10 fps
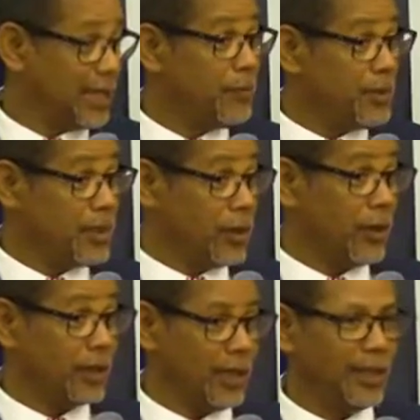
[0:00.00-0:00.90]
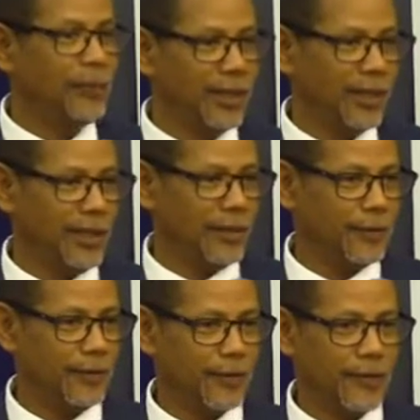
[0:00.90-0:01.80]
I say bizarre deliberately.
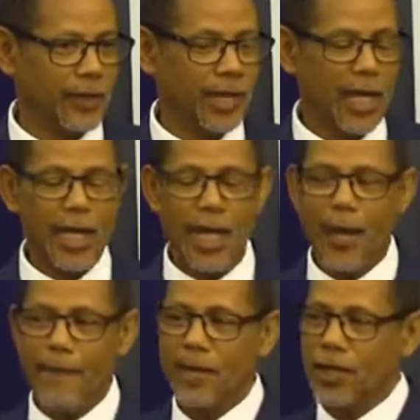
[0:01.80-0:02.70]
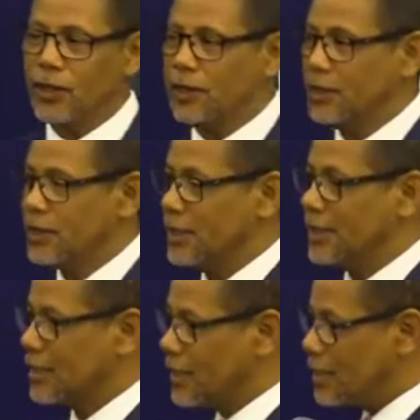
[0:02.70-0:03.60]
Because
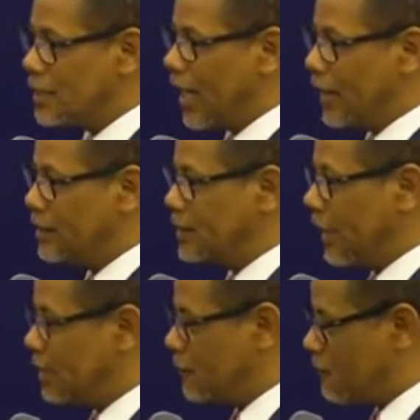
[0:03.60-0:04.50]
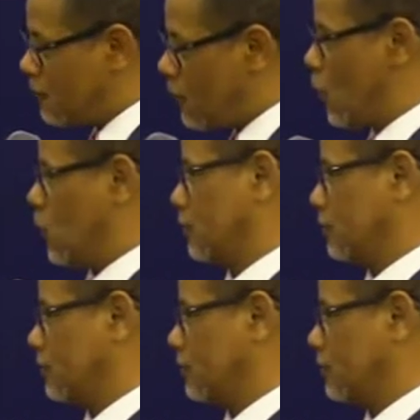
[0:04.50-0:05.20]
since 1994,